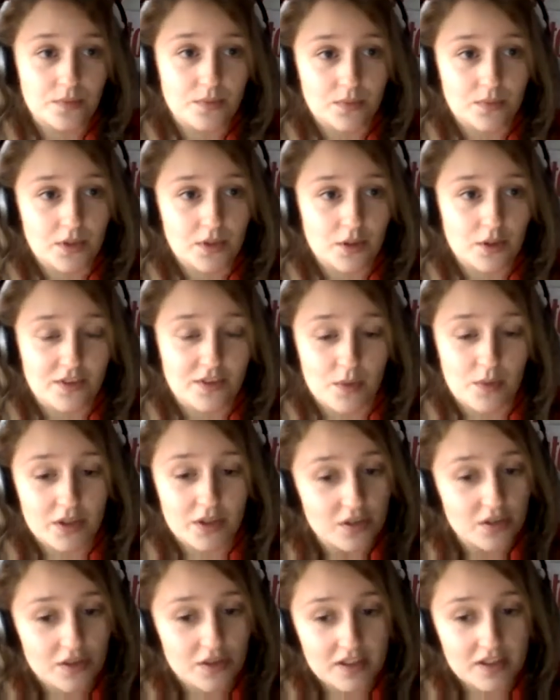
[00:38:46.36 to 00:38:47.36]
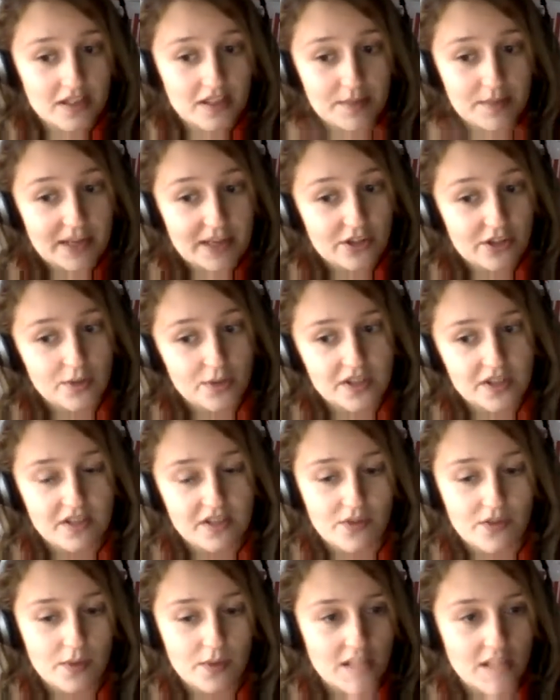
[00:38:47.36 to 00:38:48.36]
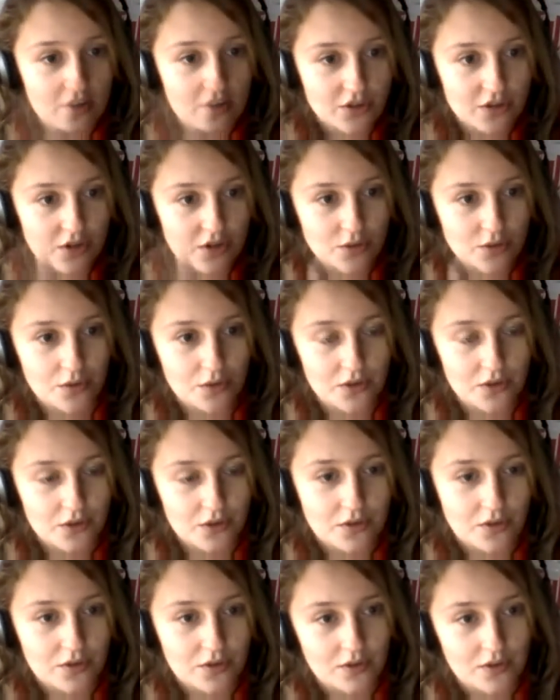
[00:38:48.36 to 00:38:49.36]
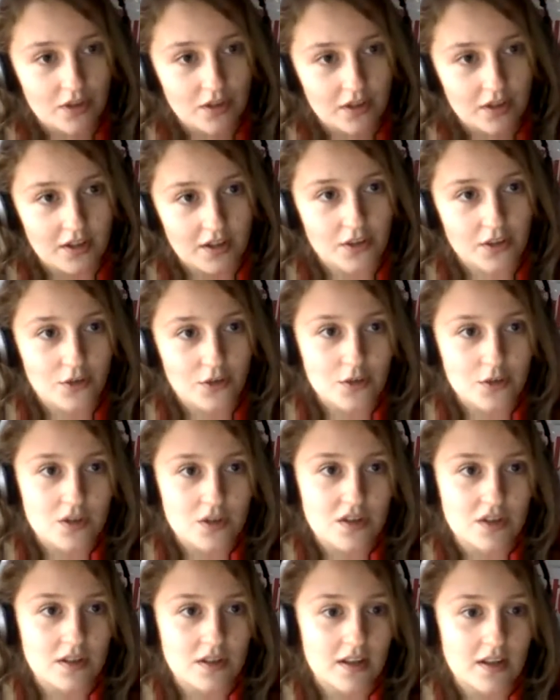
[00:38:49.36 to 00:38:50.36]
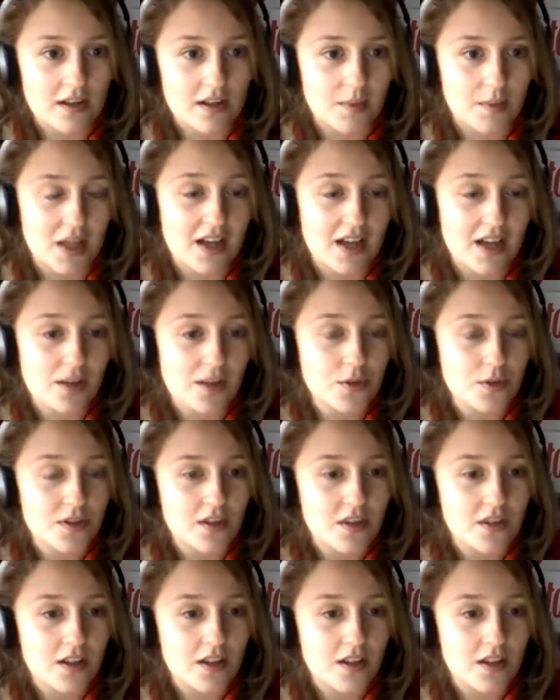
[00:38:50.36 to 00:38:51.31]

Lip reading: if I want to do the same extra ones every week, I'll just go and click through and apply those.